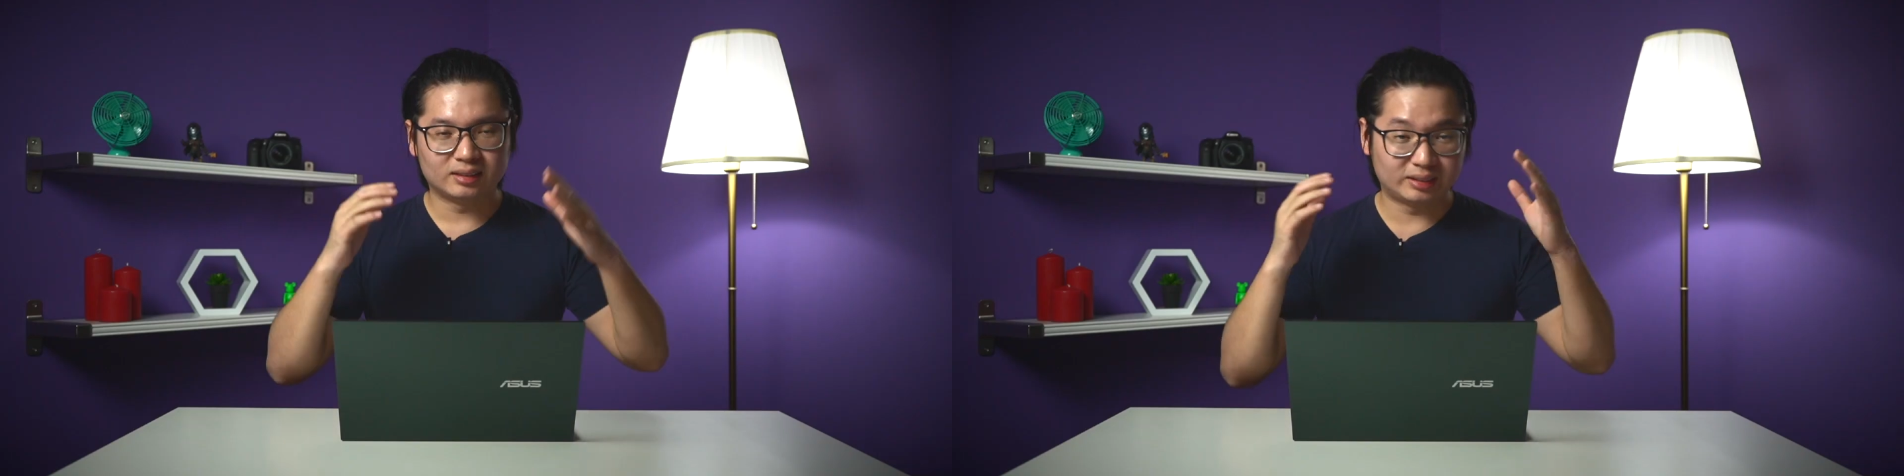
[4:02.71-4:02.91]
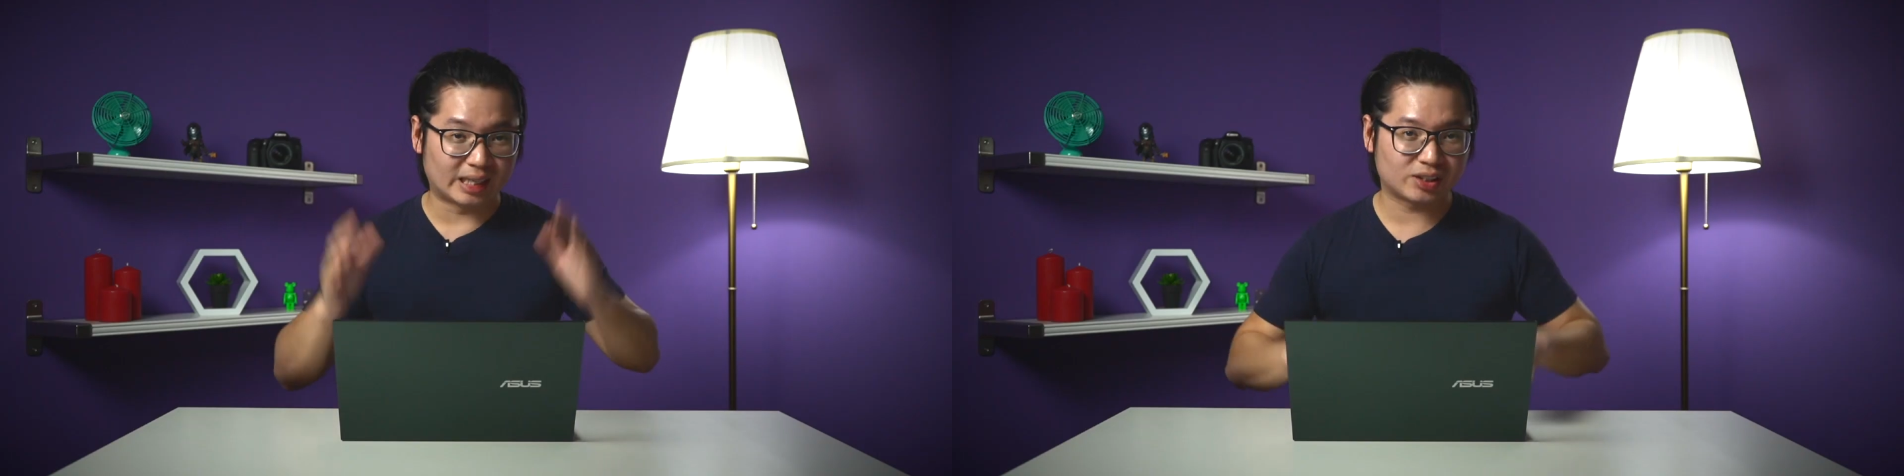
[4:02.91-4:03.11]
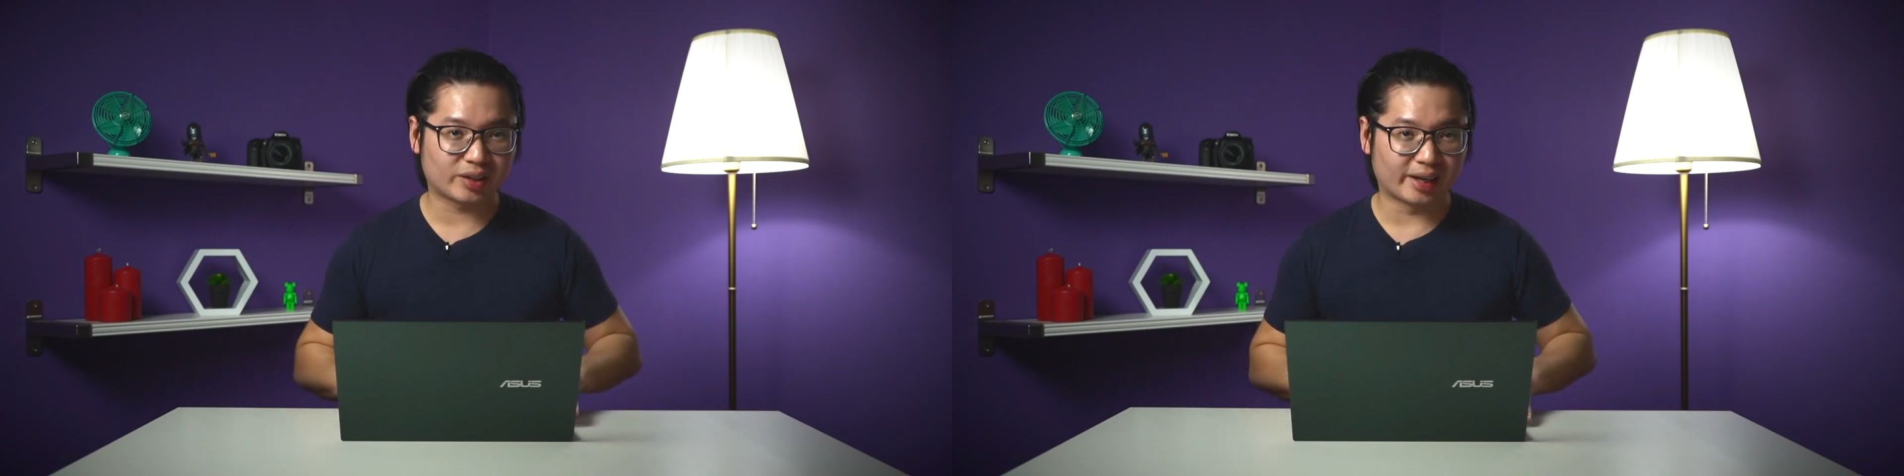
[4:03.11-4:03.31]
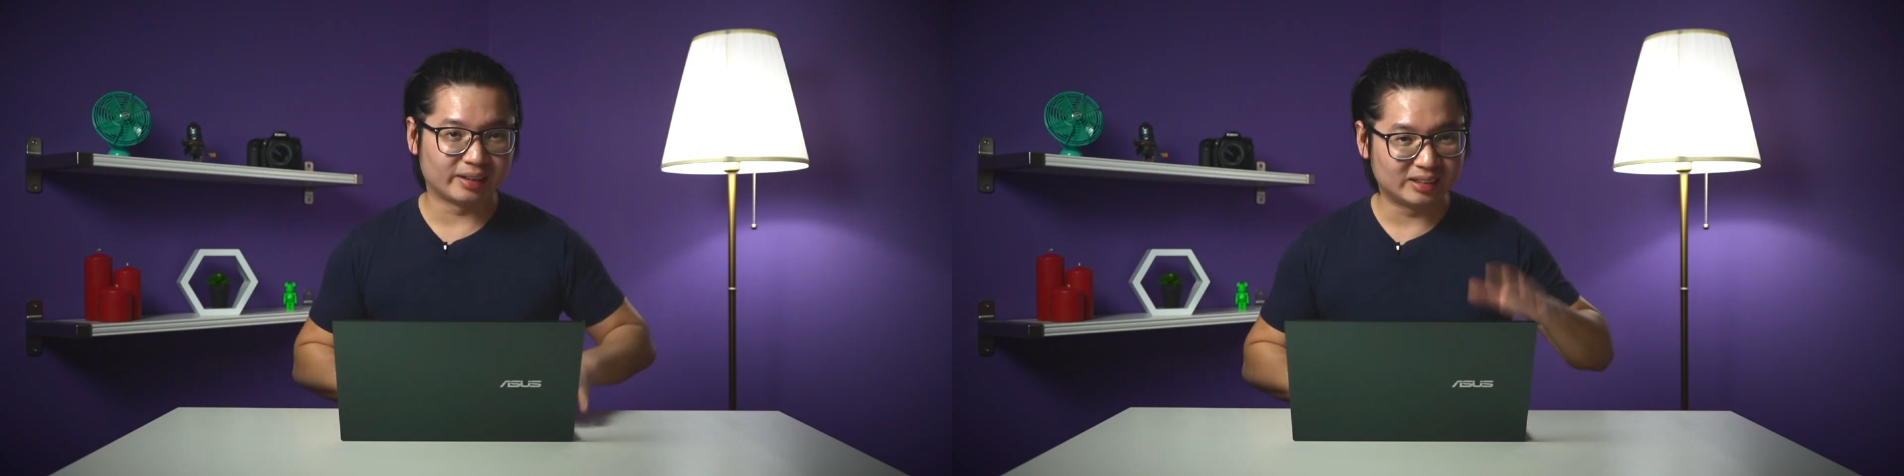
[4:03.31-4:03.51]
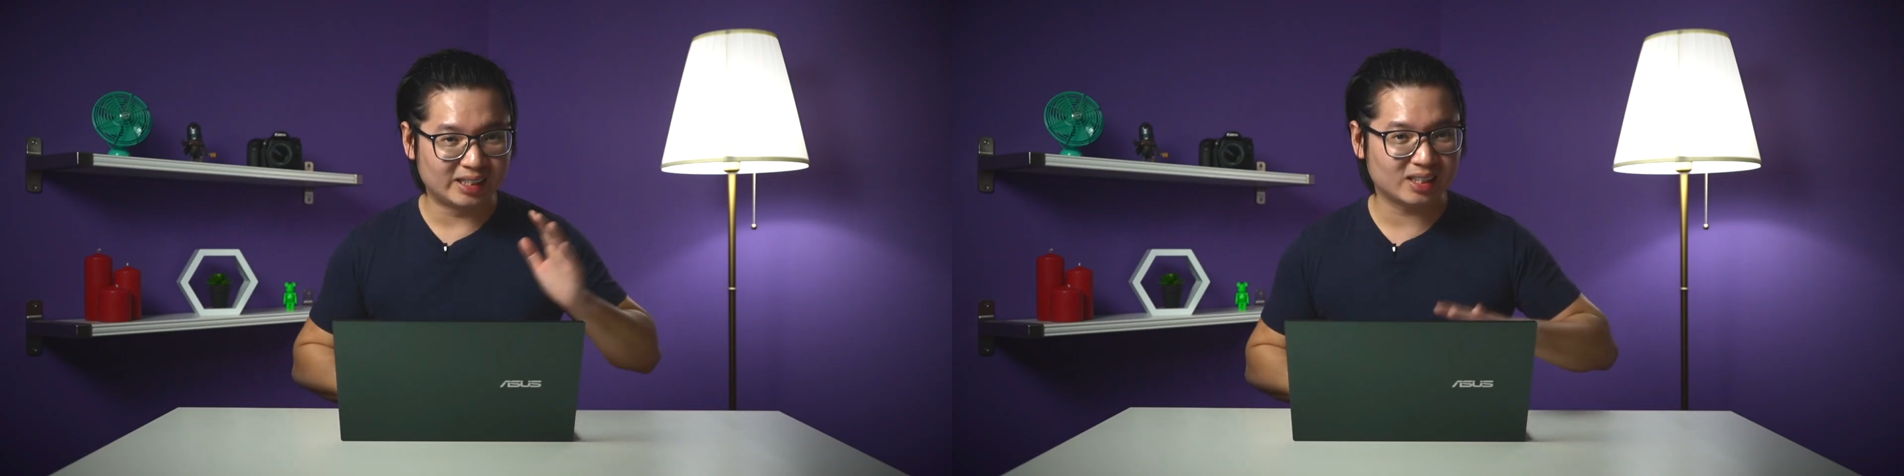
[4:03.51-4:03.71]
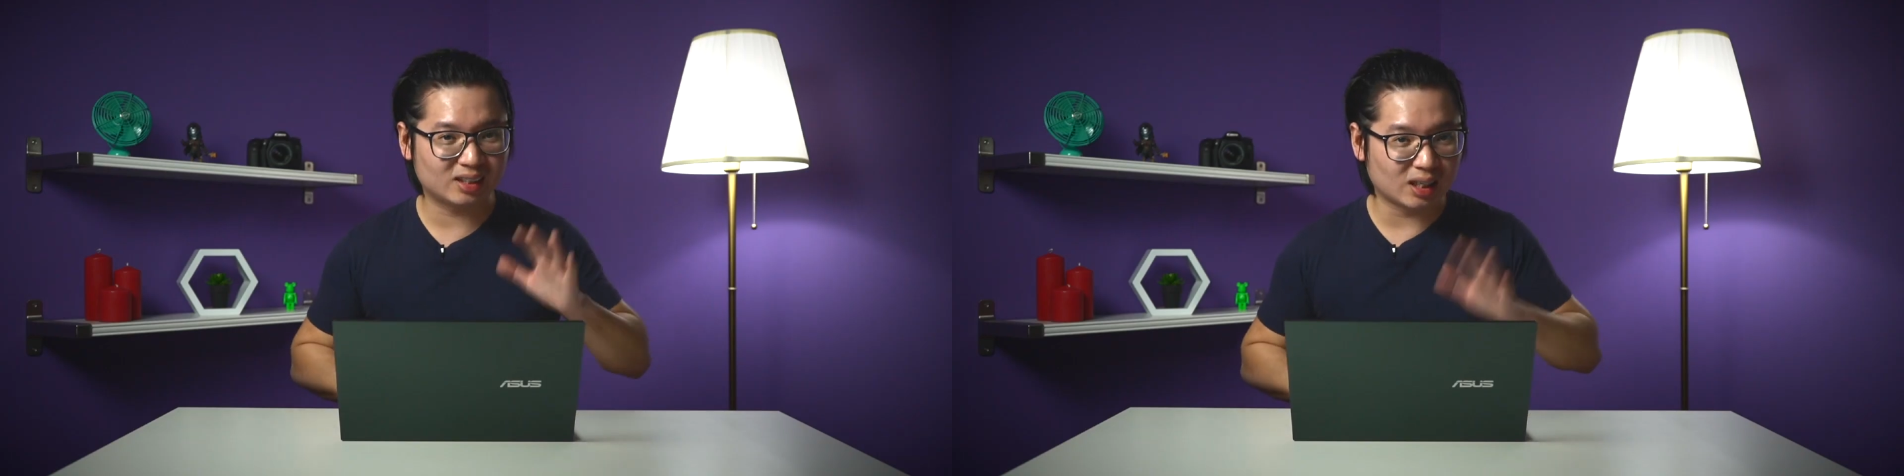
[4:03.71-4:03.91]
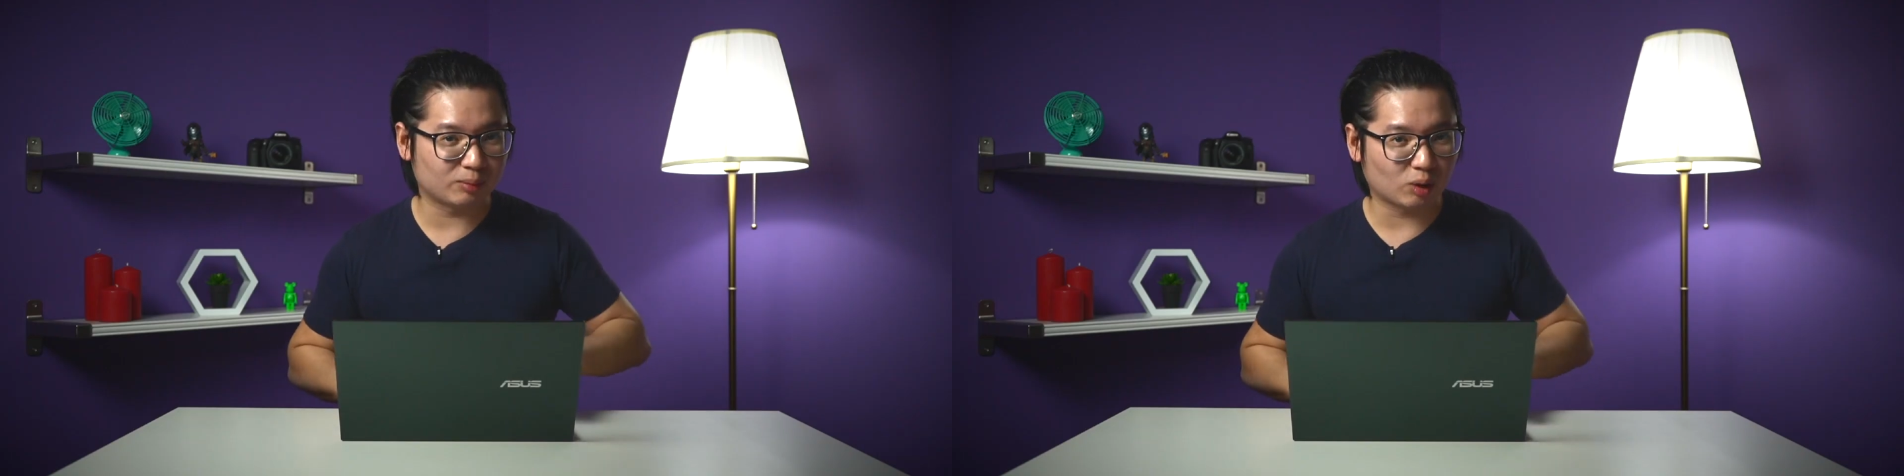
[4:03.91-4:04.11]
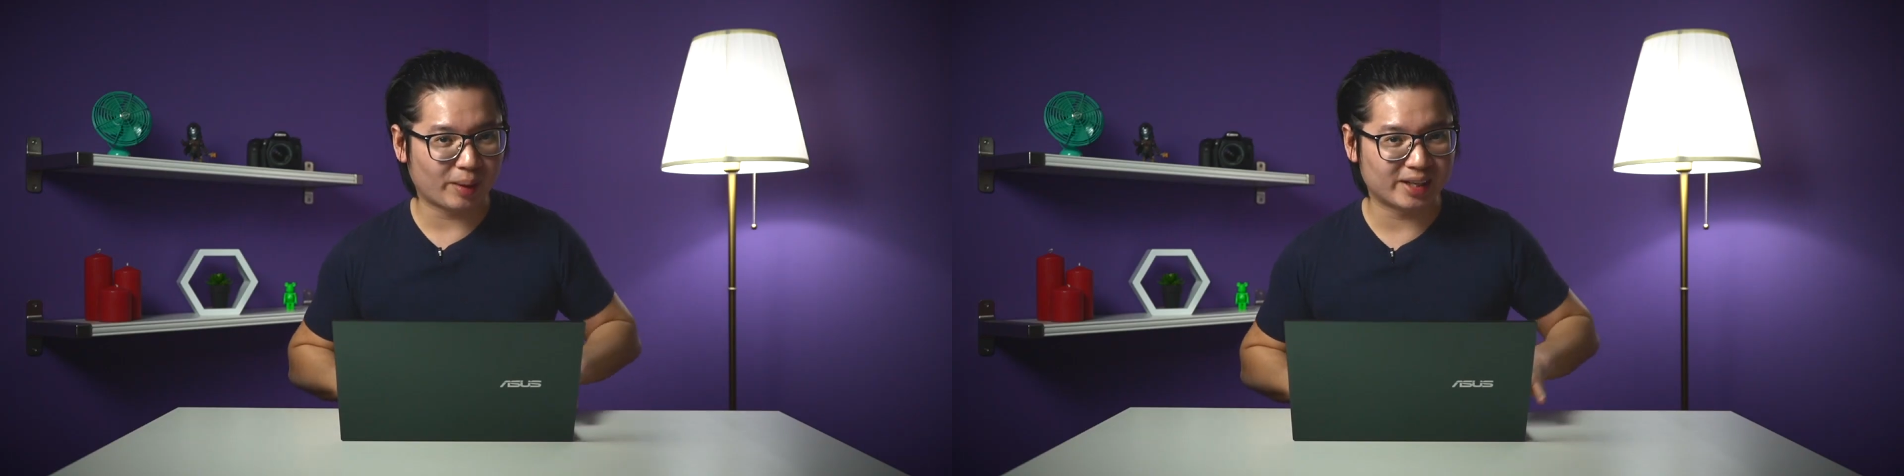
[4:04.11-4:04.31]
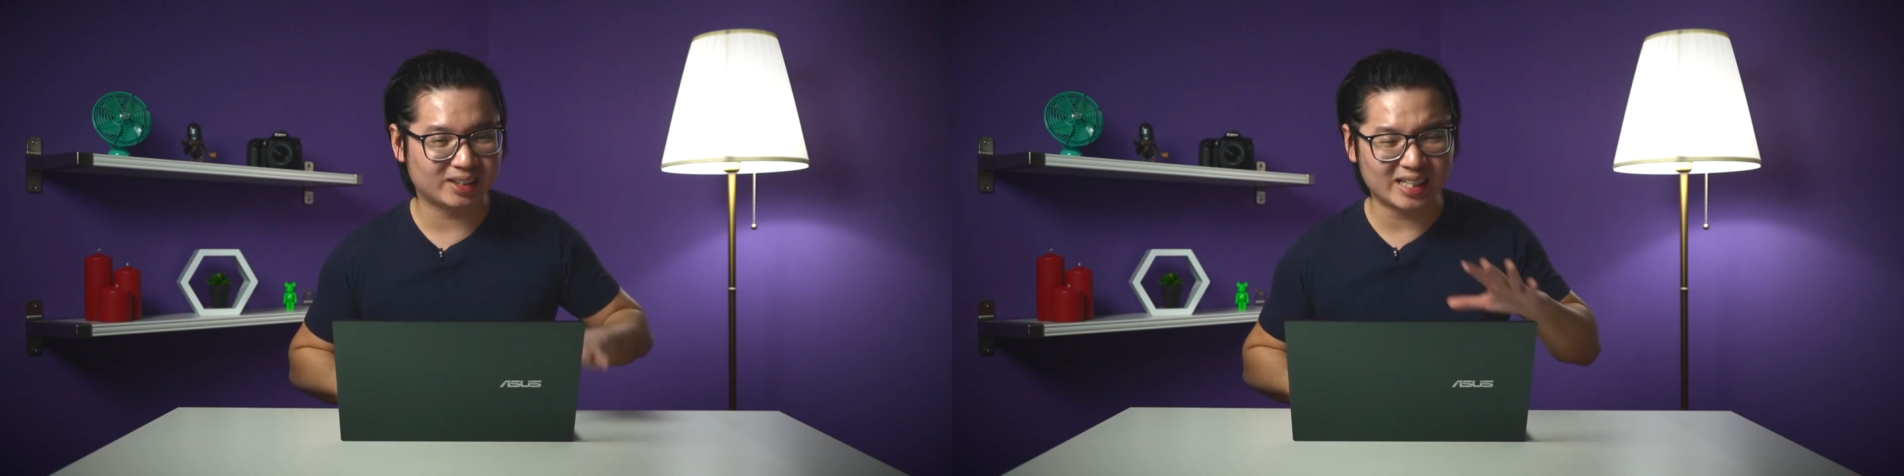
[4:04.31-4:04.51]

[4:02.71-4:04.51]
That's right, this laptop has